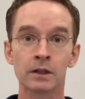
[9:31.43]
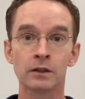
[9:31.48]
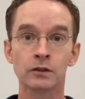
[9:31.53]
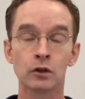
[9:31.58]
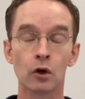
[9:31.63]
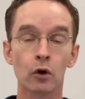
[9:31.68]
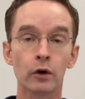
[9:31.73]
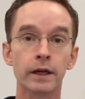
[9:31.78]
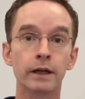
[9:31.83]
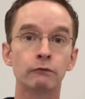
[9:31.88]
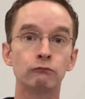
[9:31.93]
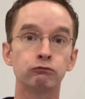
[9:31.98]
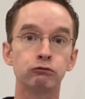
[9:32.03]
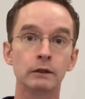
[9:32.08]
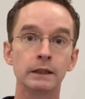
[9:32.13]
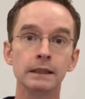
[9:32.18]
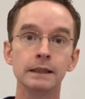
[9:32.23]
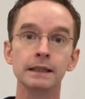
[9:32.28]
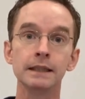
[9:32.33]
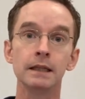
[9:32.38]
So it
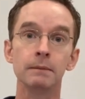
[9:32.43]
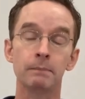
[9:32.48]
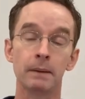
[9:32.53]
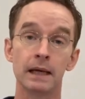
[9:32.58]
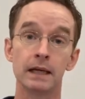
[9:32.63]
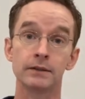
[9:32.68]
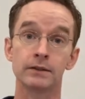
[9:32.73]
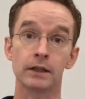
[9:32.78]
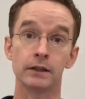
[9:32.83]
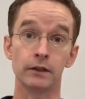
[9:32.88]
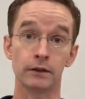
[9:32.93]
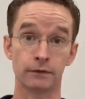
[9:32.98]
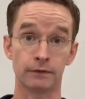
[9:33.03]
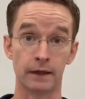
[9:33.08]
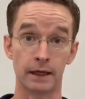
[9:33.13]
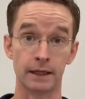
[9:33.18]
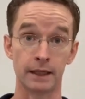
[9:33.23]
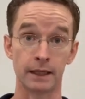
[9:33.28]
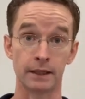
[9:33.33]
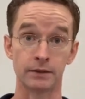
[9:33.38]
really depends on your
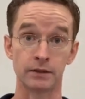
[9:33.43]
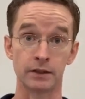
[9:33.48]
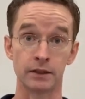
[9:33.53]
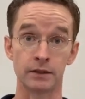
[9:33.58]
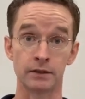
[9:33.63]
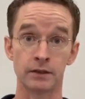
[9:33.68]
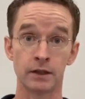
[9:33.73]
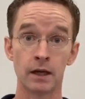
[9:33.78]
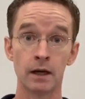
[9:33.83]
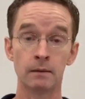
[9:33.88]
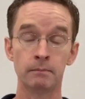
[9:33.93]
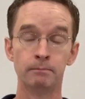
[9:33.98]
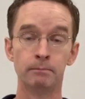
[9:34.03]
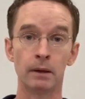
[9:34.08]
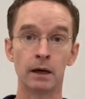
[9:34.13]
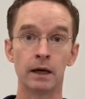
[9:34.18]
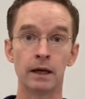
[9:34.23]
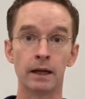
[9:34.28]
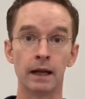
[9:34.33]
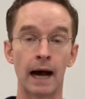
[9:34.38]
finances,
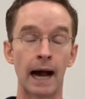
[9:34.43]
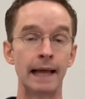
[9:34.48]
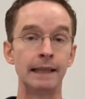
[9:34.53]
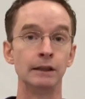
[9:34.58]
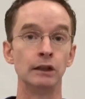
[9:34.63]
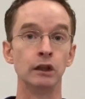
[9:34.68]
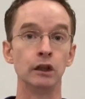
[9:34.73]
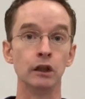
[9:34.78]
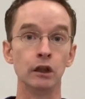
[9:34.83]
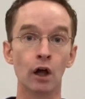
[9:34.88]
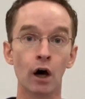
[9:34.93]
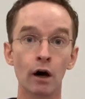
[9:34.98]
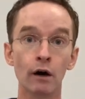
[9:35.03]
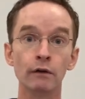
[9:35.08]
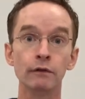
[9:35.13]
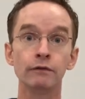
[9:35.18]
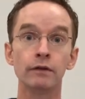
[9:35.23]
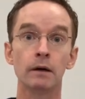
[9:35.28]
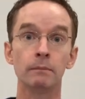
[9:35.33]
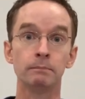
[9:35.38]
but I
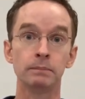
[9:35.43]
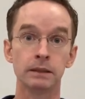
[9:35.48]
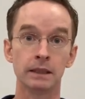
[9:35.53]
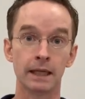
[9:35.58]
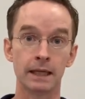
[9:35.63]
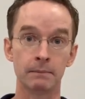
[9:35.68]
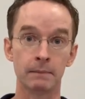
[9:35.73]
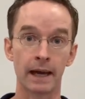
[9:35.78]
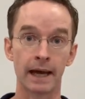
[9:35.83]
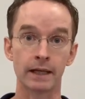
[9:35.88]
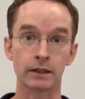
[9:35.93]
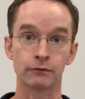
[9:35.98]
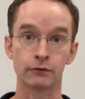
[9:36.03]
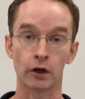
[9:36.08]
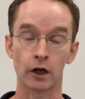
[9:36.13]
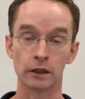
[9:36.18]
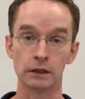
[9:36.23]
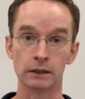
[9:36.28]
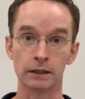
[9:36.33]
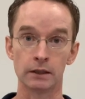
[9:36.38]
love play mats
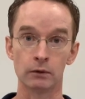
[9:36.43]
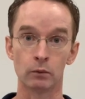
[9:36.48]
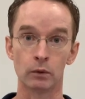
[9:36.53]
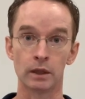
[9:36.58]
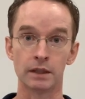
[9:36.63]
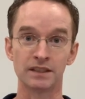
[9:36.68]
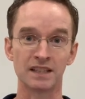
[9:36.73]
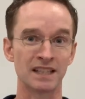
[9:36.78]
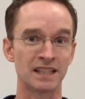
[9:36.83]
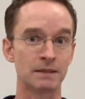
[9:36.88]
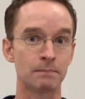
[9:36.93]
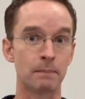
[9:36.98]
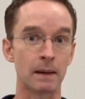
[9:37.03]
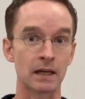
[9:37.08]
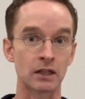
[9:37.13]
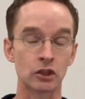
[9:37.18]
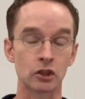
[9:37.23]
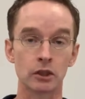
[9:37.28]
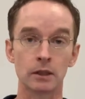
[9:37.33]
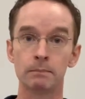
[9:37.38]
for our little ones,
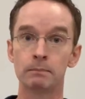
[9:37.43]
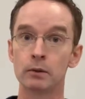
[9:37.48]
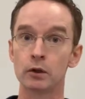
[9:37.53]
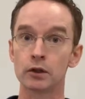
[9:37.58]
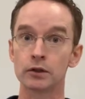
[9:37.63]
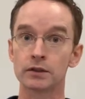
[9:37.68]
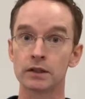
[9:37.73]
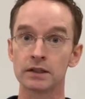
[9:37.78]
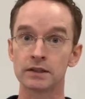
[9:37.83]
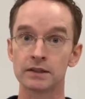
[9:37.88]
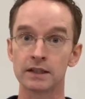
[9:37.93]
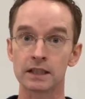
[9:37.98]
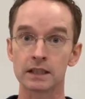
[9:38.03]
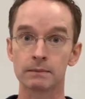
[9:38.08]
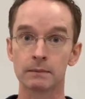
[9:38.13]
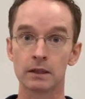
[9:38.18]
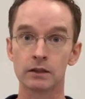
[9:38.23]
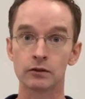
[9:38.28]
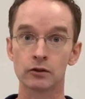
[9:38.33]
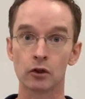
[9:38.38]
especially birth to
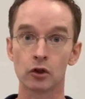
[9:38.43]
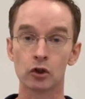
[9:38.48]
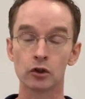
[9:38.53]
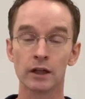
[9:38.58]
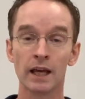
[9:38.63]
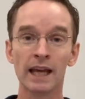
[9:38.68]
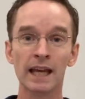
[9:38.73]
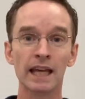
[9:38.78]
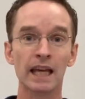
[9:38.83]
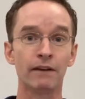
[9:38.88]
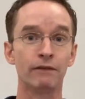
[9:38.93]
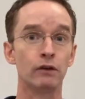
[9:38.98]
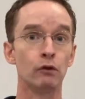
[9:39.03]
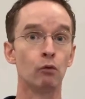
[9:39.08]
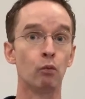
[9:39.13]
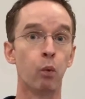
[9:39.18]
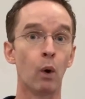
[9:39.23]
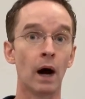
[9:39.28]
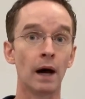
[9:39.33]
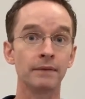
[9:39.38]
six months old. If
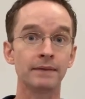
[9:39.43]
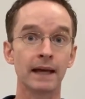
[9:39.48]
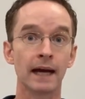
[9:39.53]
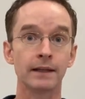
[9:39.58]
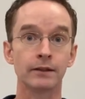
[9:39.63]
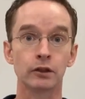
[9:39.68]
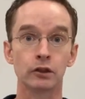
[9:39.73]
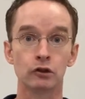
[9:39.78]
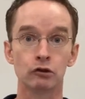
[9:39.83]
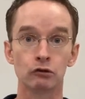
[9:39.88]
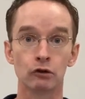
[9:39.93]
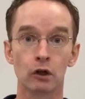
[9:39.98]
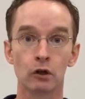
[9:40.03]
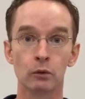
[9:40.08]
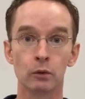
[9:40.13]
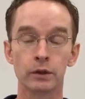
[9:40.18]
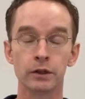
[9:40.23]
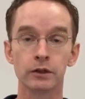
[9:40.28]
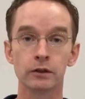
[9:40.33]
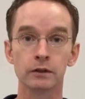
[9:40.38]
you want that to
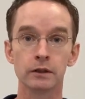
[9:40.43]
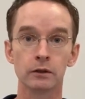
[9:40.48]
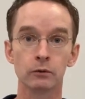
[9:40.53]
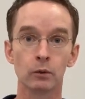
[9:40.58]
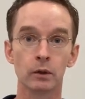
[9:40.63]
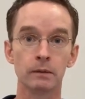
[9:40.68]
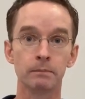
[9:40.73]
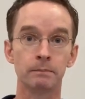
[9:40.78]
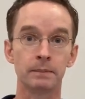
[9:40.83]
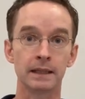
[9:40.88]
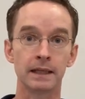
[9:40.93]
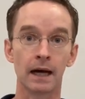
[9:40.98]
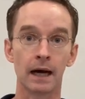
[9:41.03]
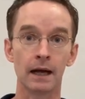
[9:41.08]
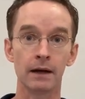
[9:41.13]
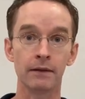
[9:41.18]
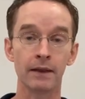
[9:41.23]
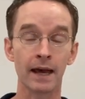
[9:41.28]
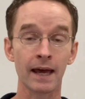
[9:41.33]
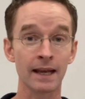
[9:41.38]
grow with your little one
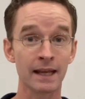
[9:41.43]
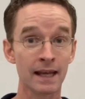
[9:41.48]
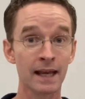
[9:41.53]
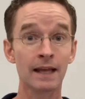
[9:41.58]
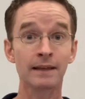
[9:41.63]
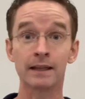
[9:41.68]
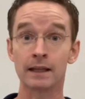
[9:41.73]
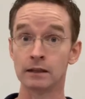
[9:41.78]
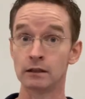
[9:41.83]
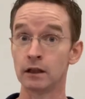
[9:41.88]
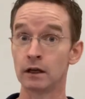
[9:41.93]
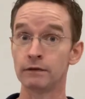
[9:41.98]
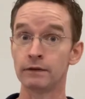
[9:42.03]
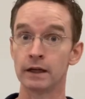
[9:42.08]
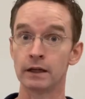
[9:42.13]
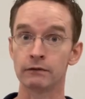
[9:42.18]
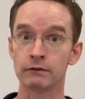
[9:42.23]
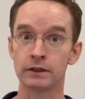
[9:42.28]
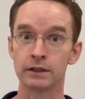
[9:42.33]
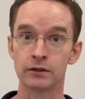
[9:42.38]
beyond that, then
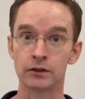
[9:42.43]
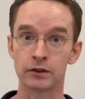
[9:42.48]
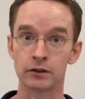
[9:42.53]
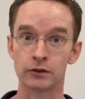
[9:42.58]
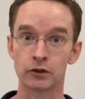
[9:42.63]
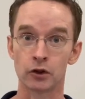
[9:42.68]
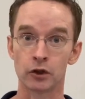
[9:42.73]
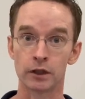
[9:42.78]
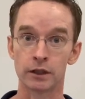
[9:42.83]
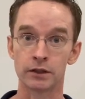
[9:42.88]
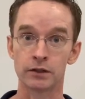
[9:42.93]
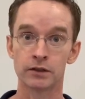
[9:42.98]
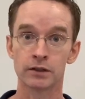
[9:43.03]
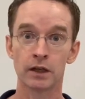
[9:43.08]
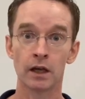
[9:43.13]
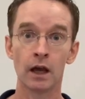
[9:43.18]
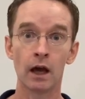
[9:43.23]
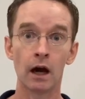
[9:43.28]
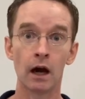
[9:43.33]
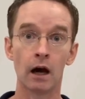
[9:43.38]
Lovevery is your
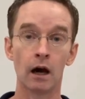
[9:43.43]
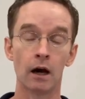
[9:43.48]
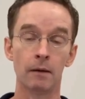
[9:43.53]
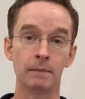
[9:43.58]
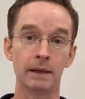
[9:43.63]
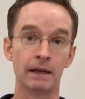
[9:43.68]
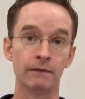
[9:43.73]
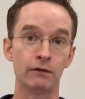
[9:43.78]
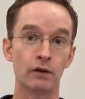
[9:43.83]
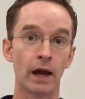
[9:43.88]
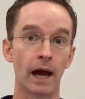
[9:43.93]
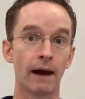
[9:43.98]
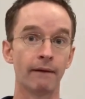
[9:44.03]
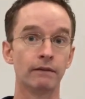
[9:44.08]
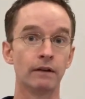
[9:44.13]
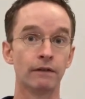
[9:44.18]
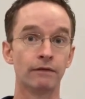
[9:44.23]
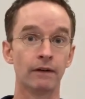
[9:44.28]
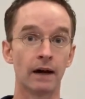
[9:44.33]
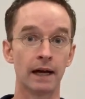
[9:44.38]
choice um, if you
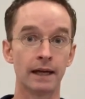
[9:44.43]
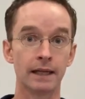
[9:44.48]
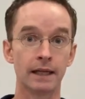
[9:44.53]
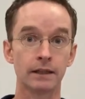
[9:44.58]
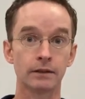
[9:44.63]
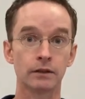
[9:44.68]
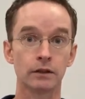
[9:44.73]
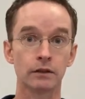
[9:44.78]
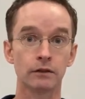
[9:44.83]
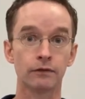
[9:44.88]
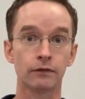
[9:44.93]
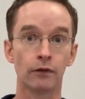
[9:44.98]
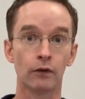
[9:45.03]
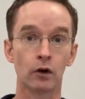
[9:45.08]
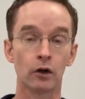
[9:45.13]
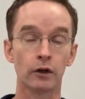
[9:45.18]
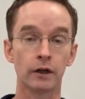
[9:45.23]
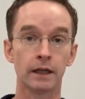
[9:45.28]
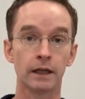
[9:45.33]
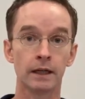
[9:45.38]
have the finances
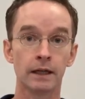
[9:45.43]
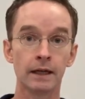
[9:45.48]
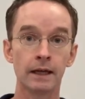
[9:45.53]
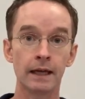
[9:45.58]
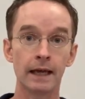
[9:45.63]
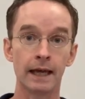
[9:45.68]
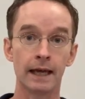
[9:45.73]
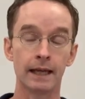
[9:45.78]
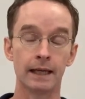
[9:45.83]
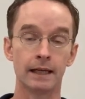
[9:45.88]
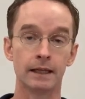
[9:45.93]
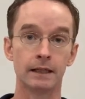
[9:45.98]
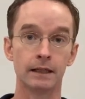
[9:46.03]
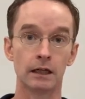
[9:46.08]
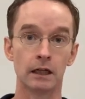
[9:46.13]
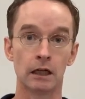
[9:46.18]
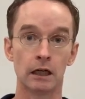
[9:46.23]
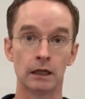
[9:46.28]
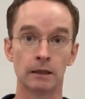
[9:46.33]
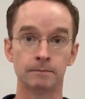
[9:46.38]
for it
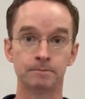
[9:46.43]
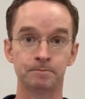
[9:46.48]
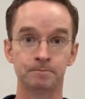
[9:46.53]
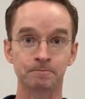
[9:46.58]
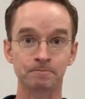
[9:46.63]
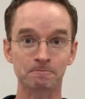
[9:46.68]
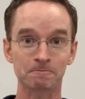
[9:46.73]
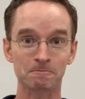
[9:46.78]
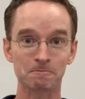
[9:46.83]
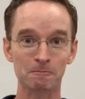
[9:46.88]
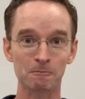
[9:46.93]
and um,